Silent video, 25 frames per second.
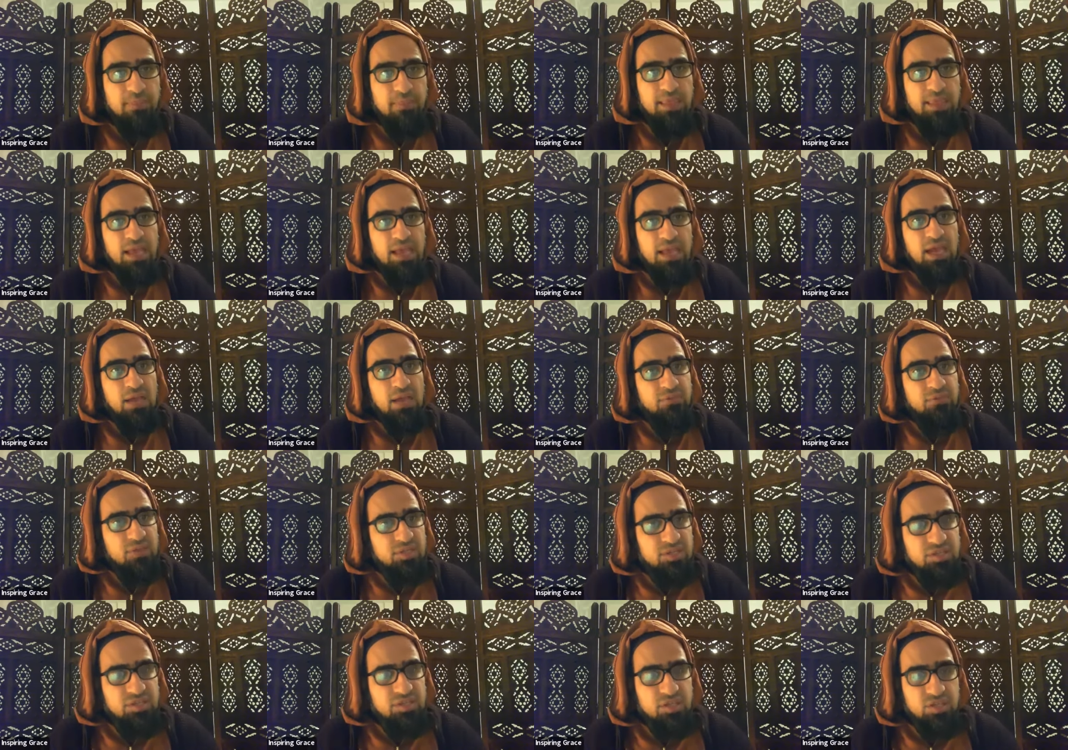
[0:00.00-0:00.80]
Yeah, and
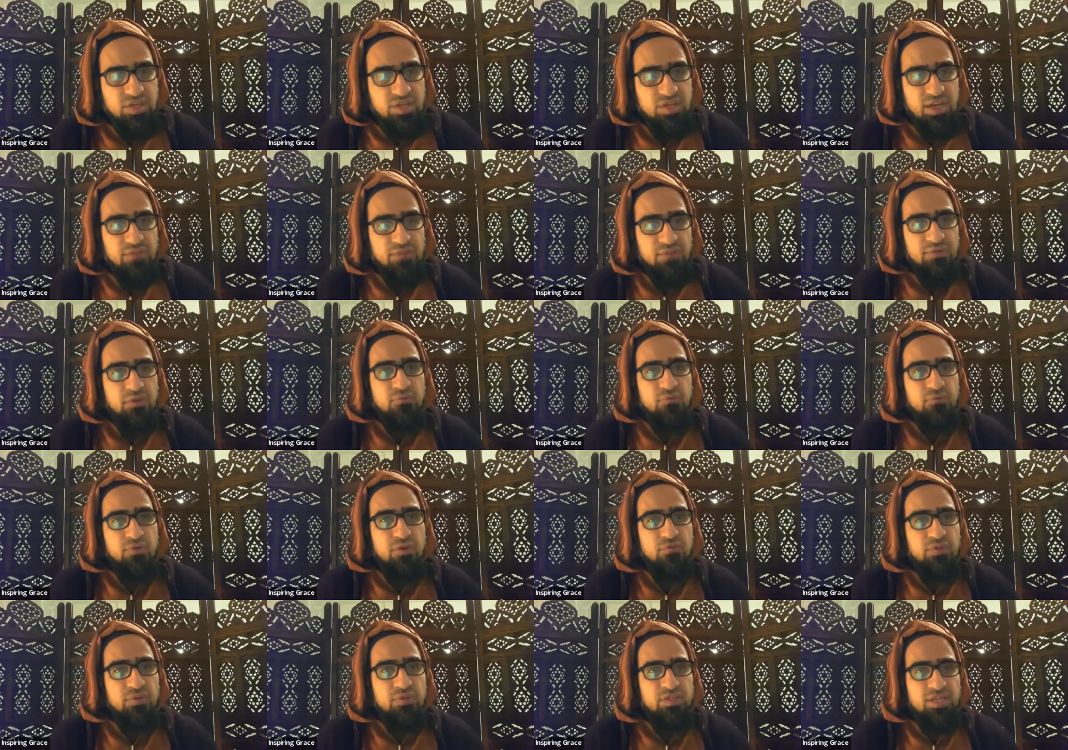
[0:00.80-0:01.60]
this is inshallah the,
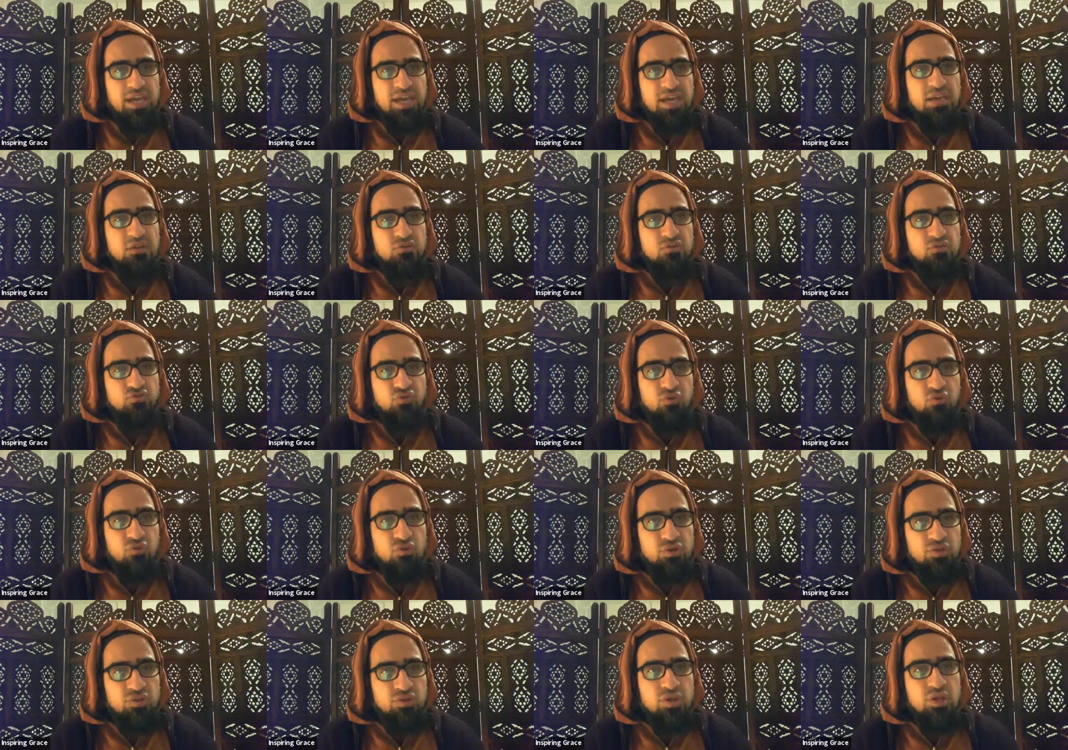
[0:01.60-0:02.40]
the, the challenge
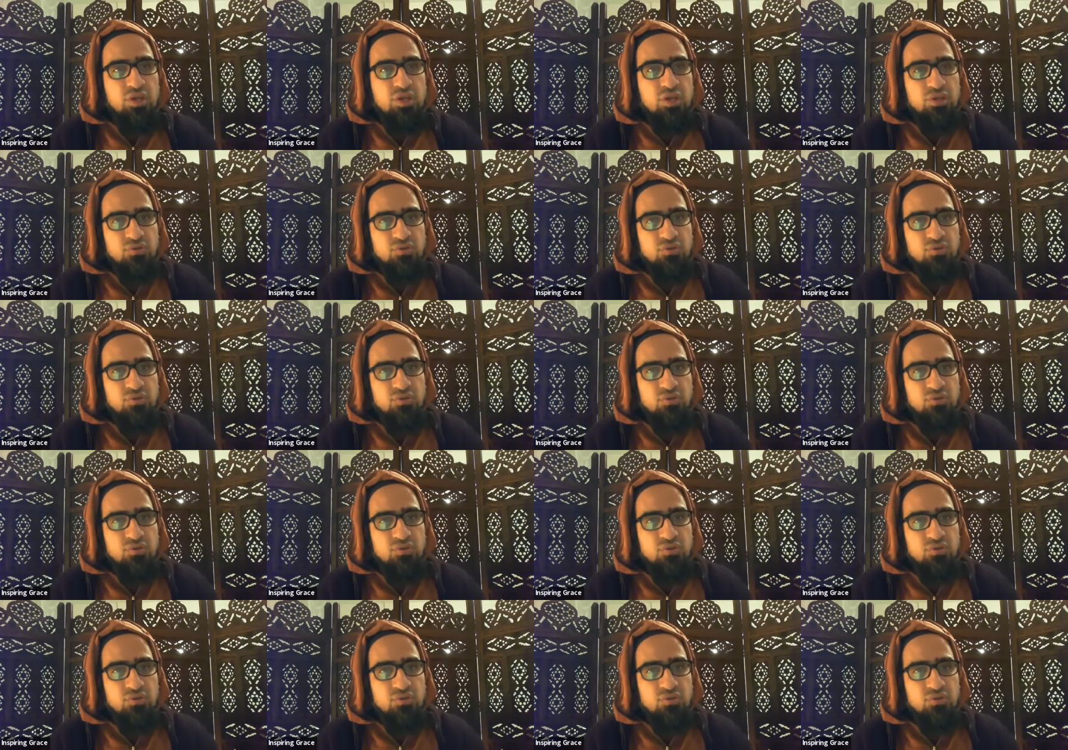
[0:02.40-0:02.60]
for us.